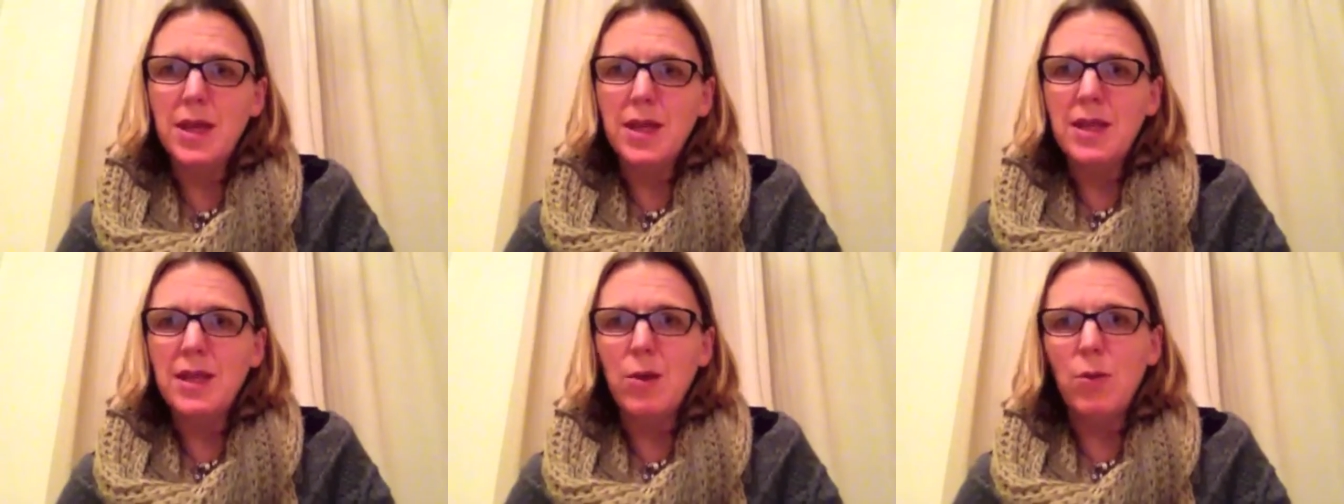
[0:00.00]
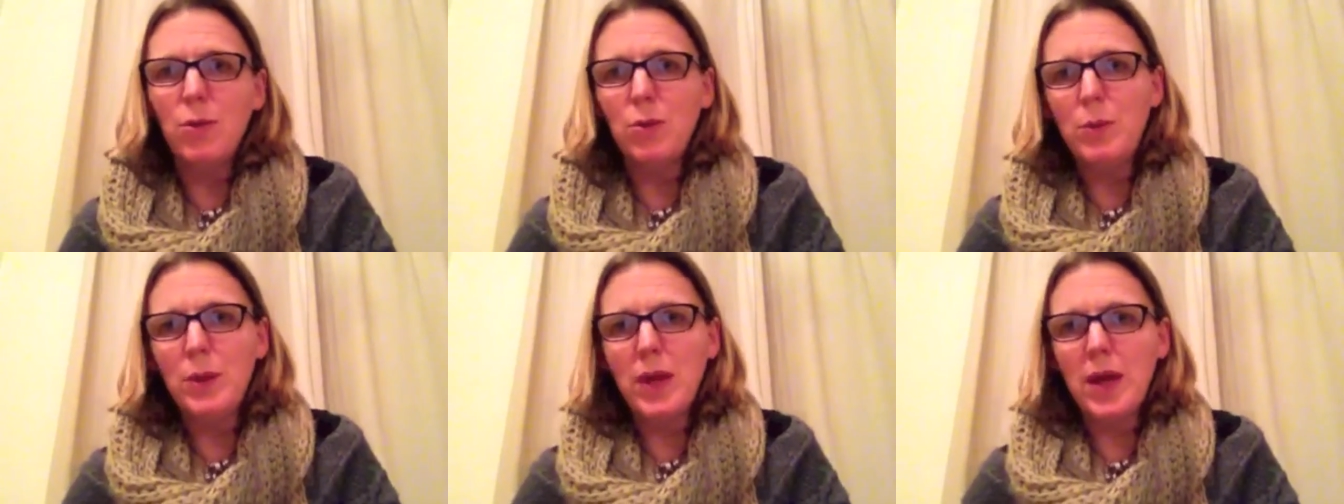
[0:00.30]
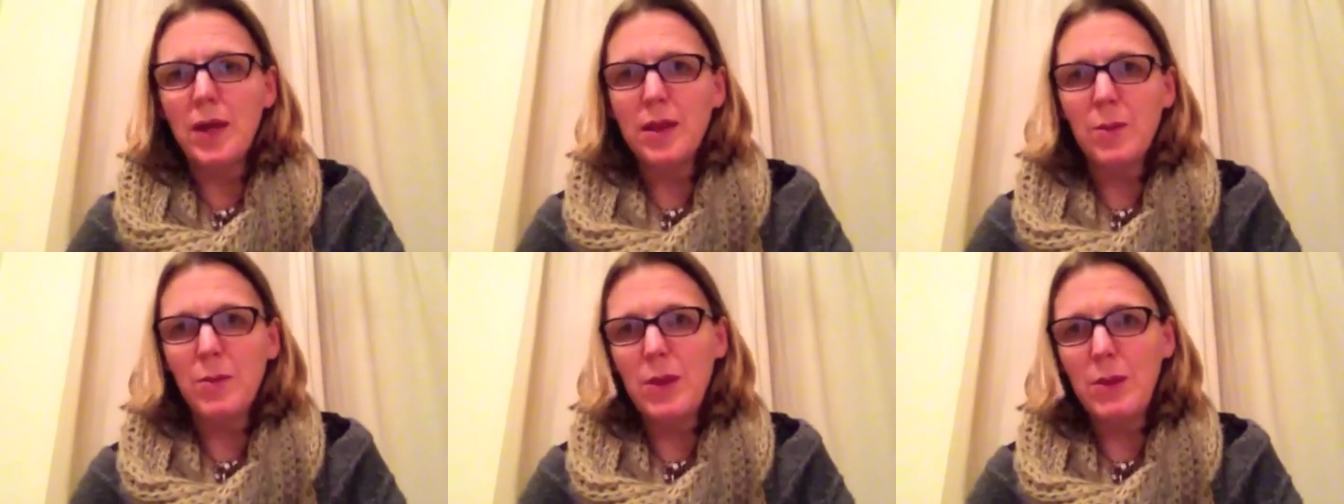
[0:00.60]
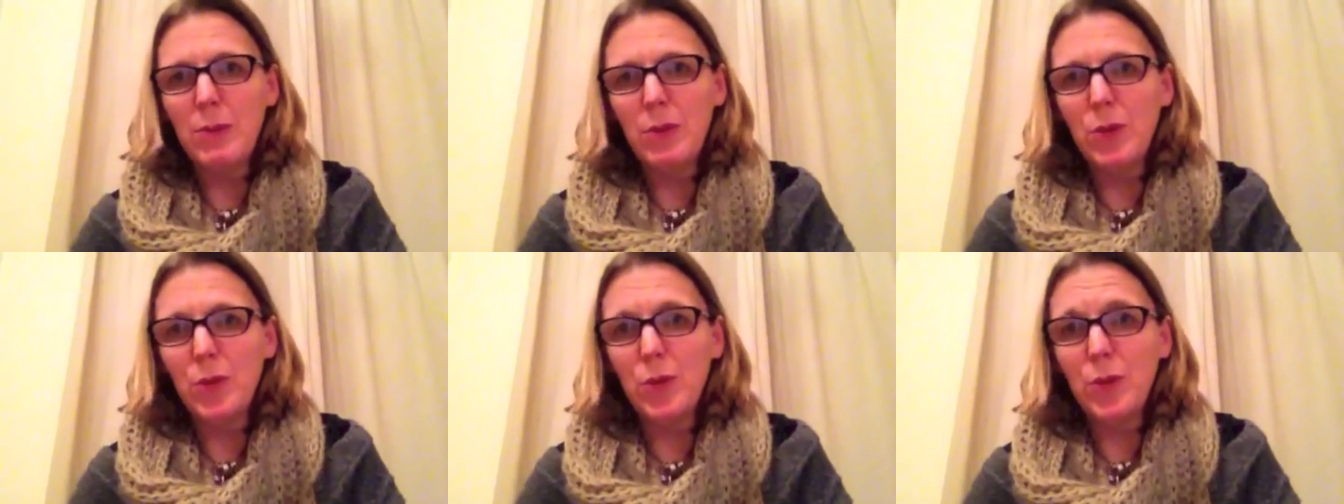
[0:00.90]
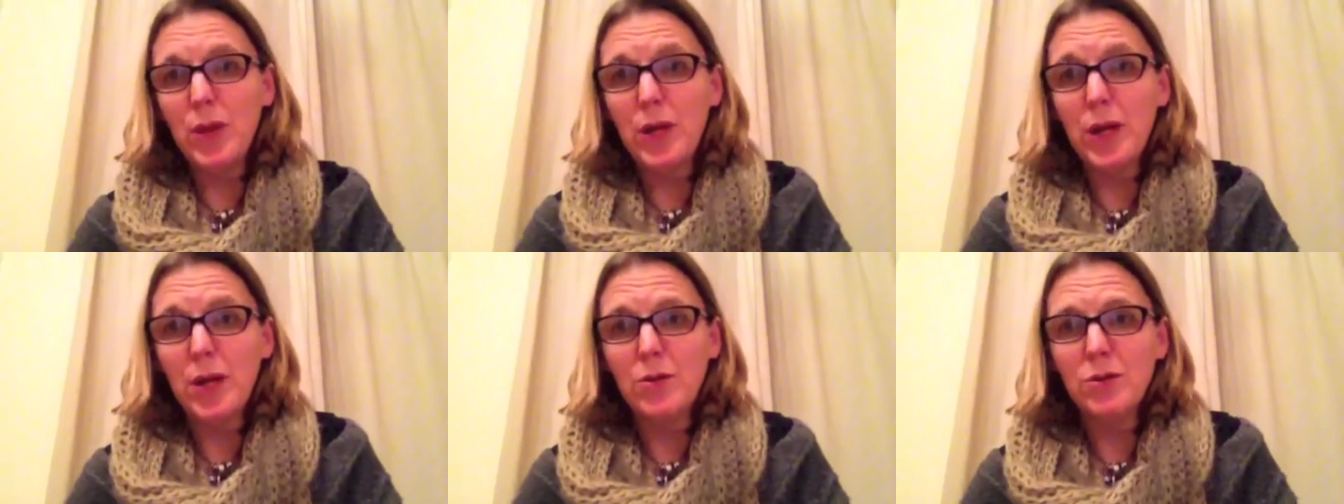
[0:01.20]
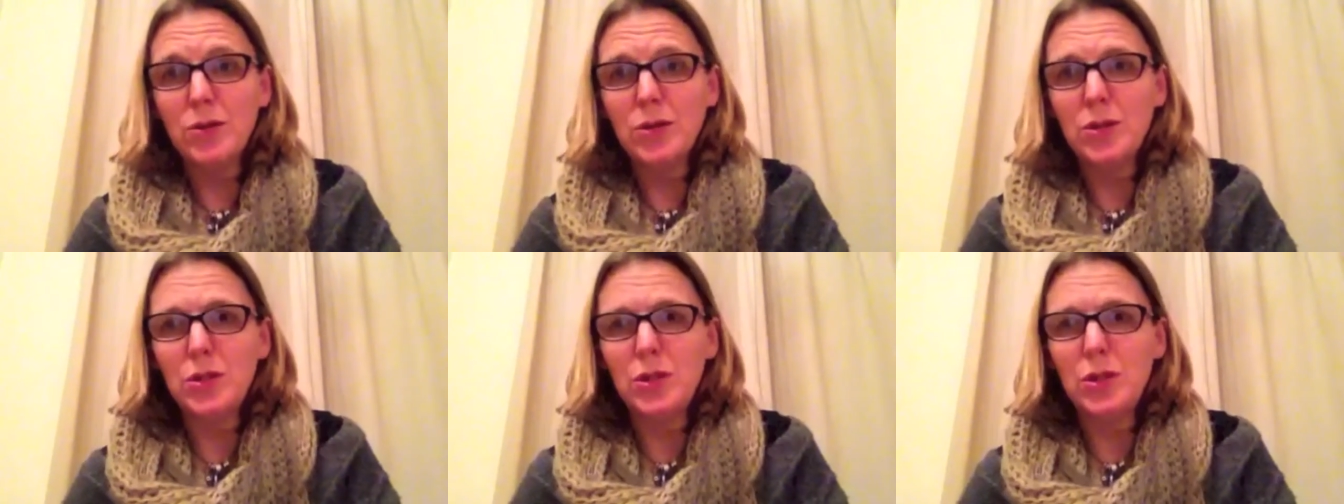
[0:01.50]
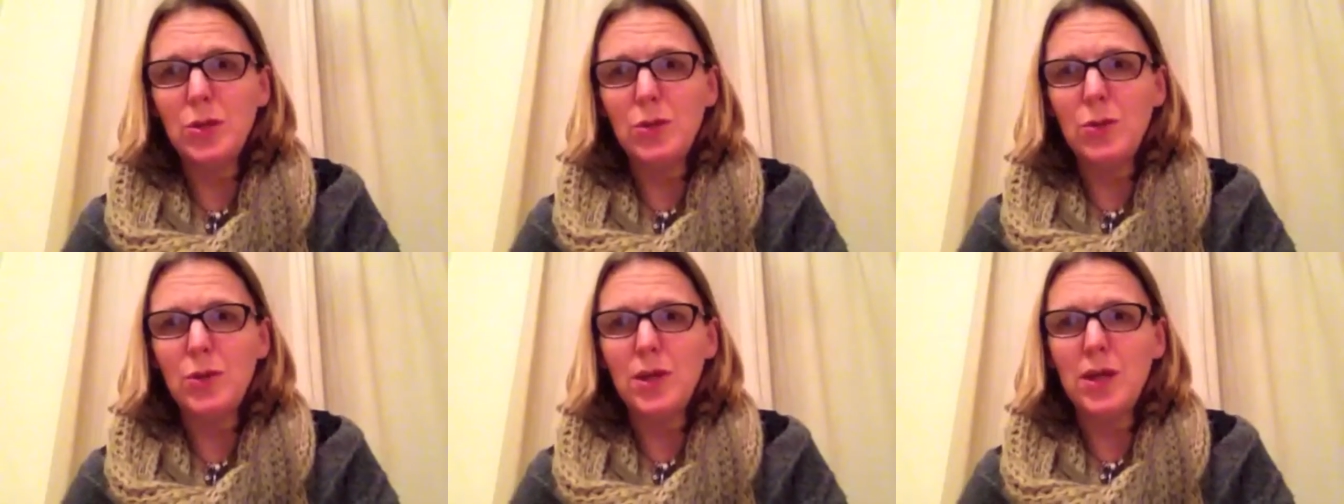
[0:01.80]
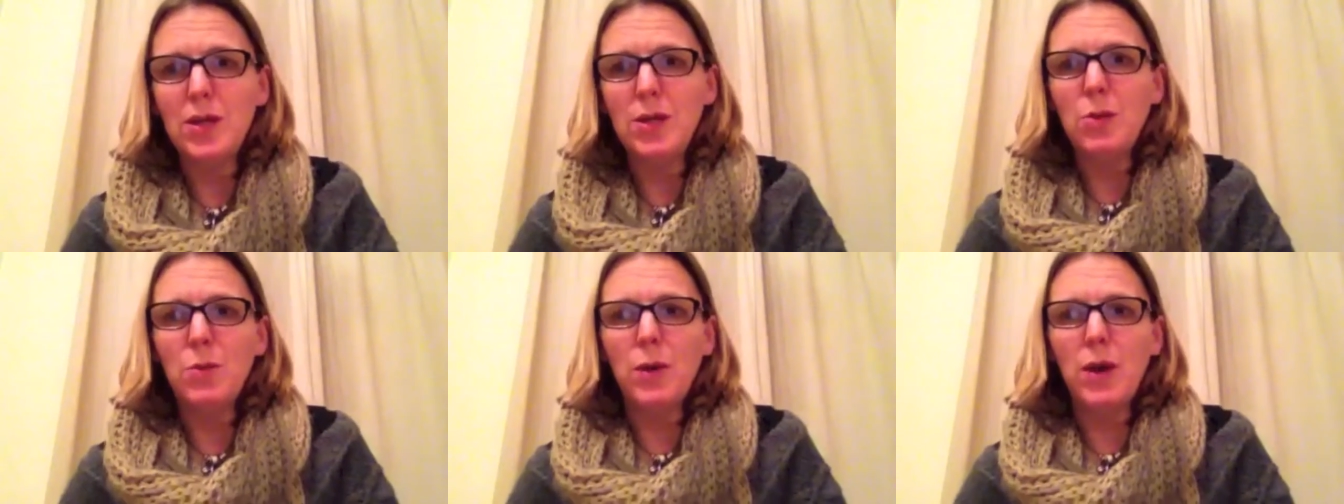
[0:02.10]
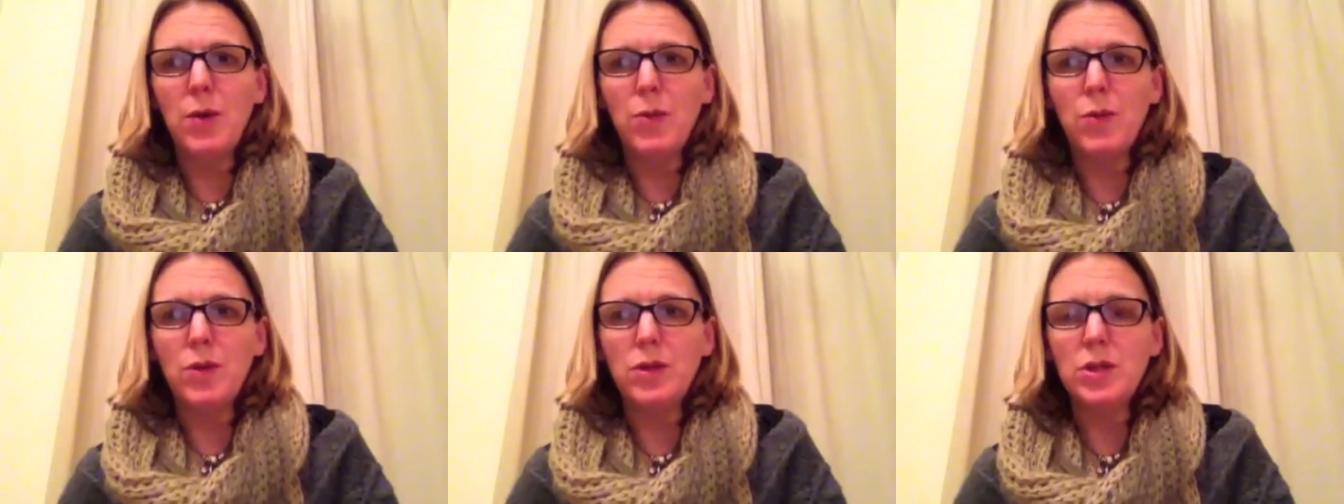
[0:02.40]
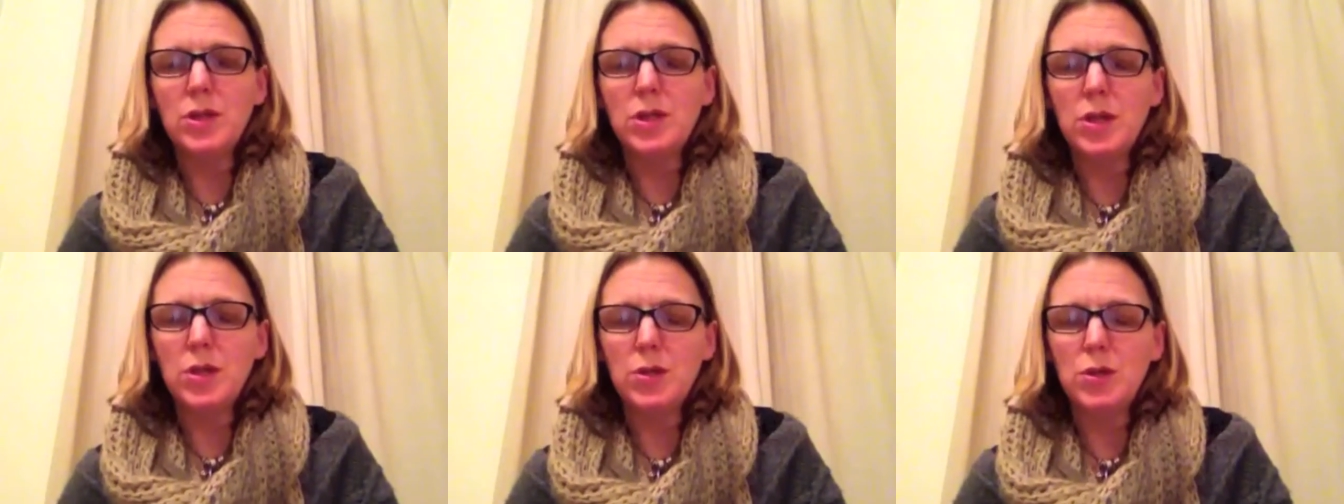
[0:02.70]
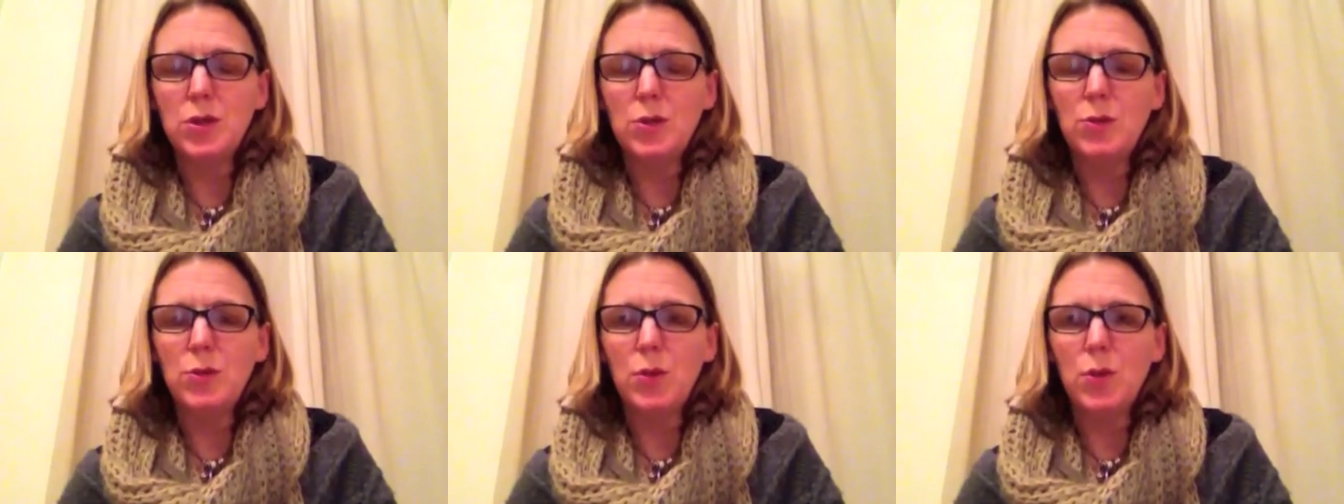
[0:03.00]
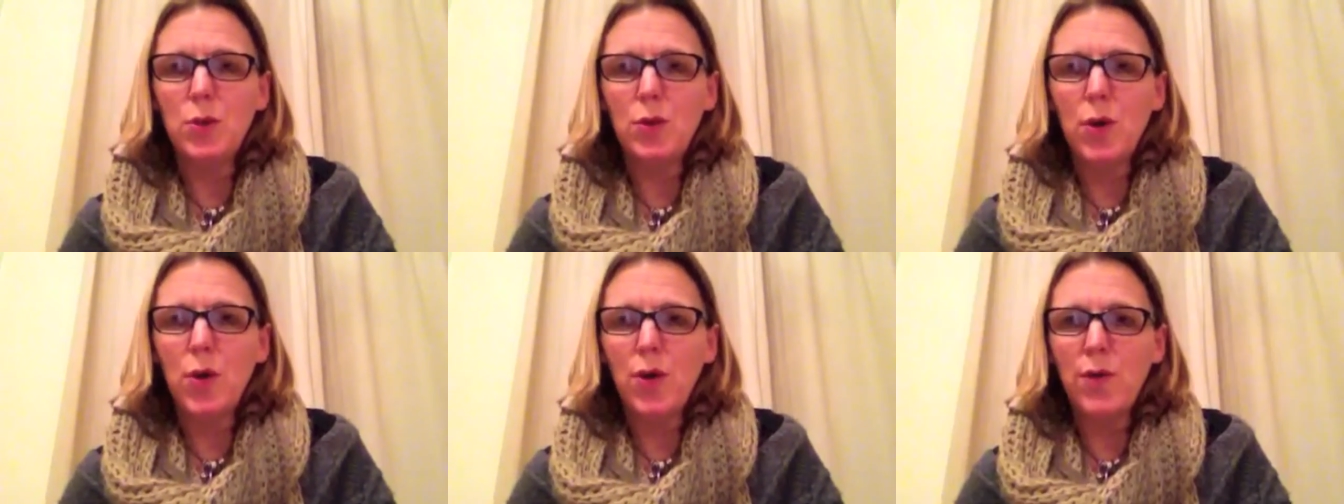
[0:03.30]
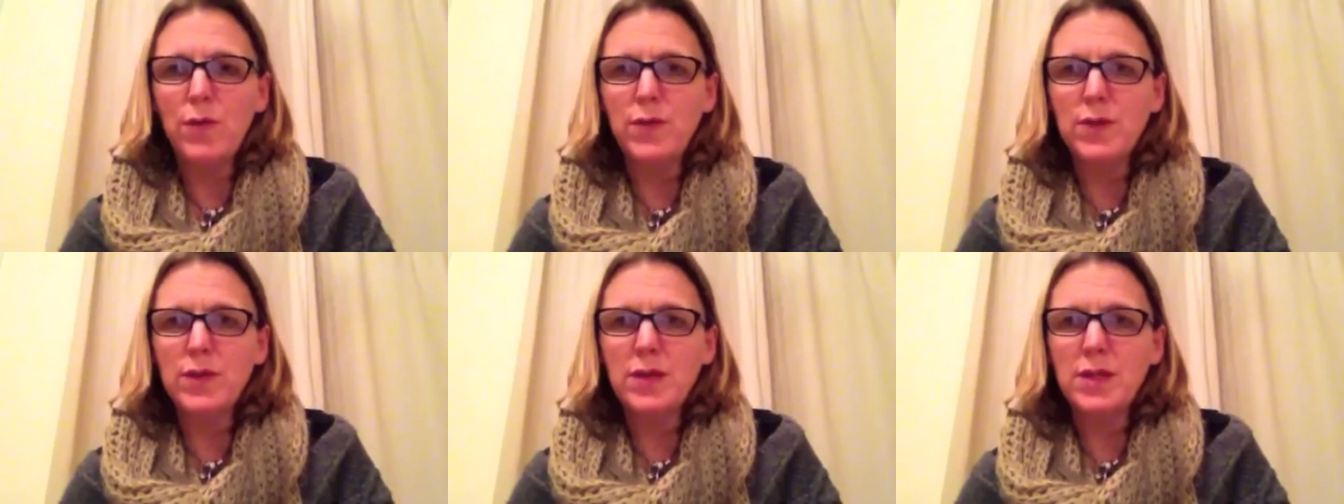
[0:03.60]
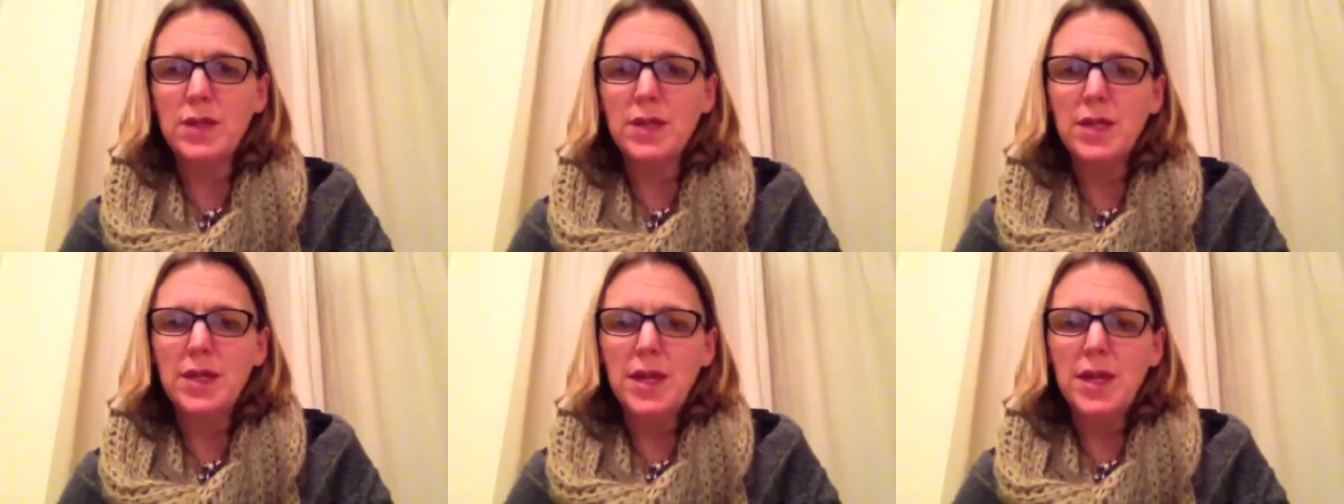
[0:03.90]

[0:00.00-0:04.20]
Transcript: there will be other people who are closer to you that you might want to turn to more often.